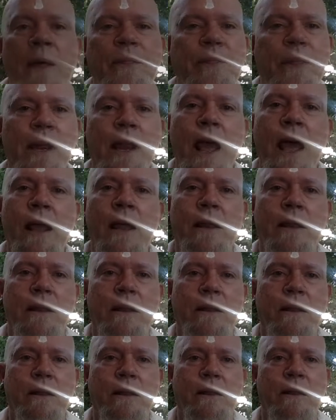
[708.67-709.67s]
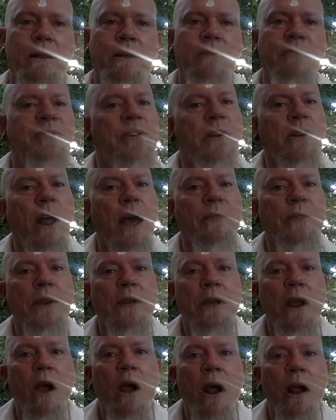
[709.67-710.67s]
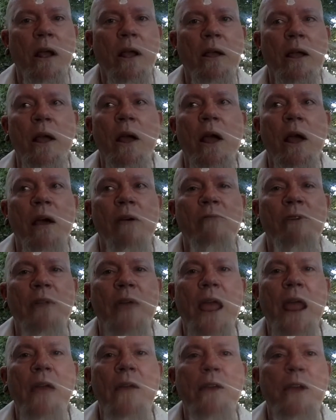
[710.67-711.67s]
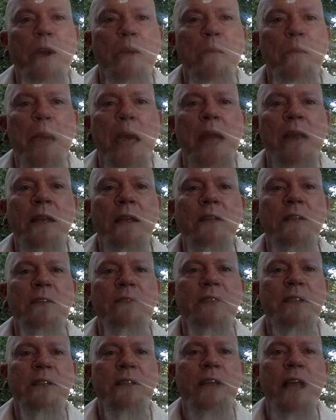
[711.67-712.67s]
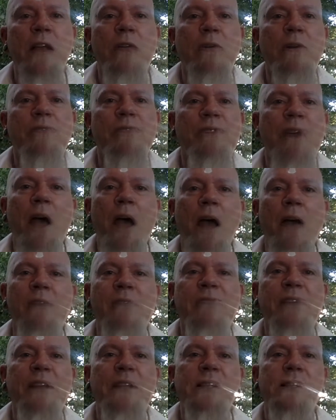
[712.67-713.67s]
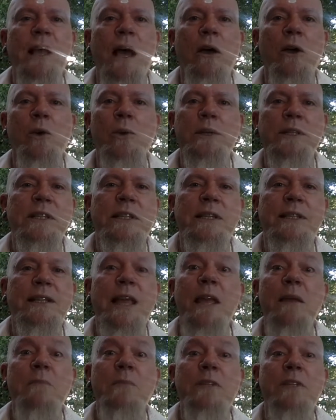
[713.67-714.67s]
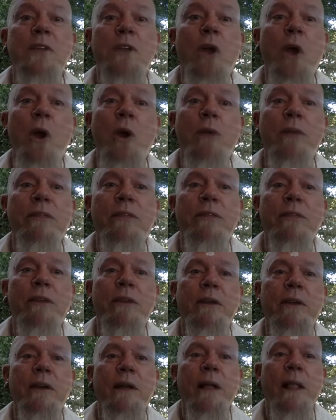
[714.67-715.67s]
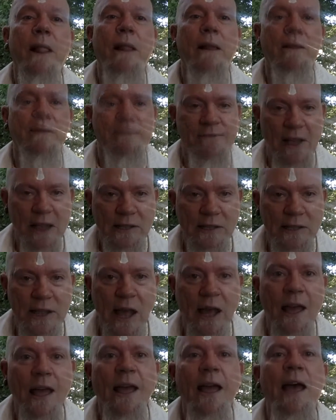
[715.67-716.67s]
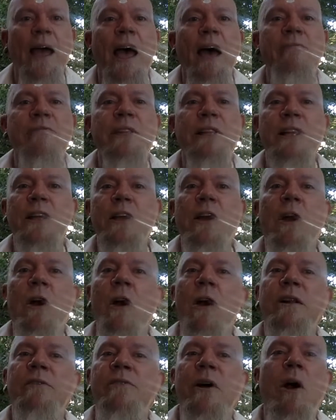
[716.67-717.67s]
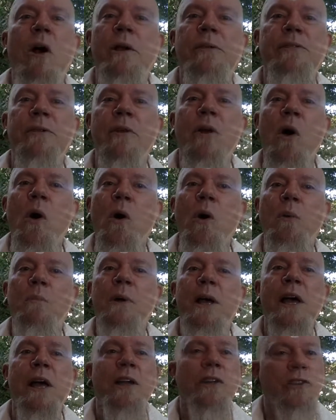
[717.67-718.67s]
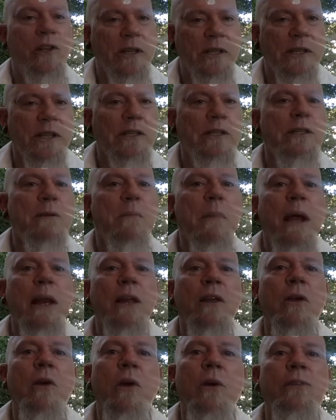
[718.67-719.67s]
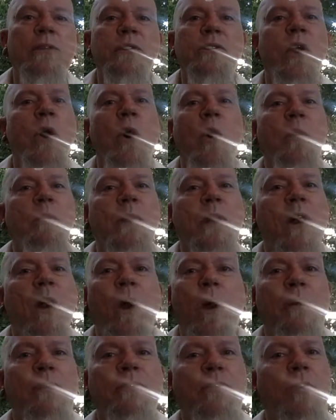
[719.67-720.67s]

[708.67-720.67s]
the night, fear not the dark, for they are the companions of the sacred fire, Vesta, who is the same as the earth. Vesta, heavenly heart of hearth and home, just as the mighty earth is home and hearth to